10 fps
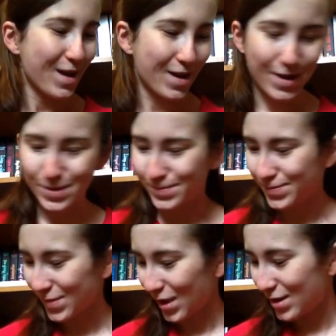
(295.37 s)
Um,
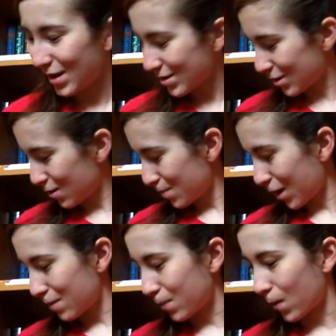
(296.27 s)
next up, I
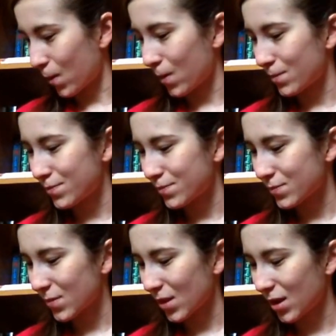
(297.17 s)
bought
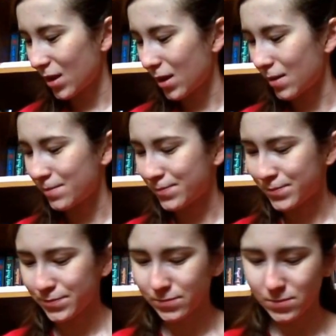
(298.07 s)
um,
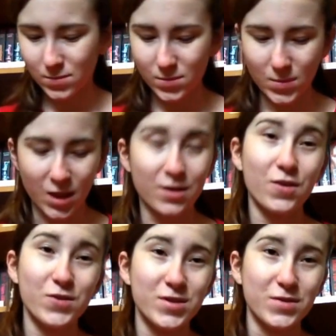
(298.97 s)
another
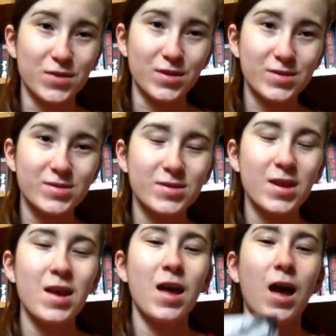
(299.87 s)
series.
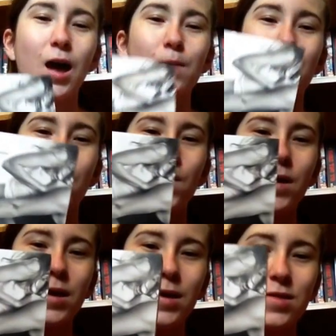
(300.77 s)
I bought
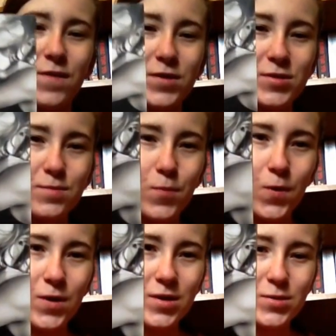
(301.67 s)
uh, The Vincent
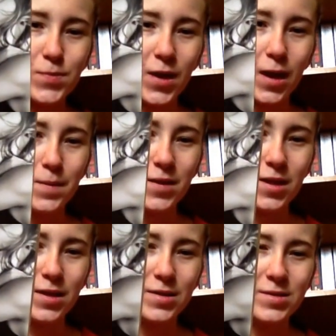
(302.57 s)
Boys by Abby
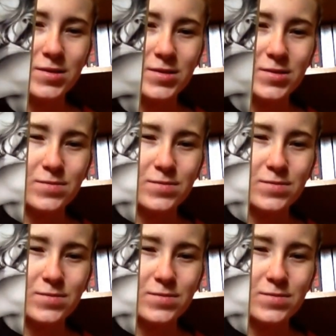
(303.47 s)
Glines,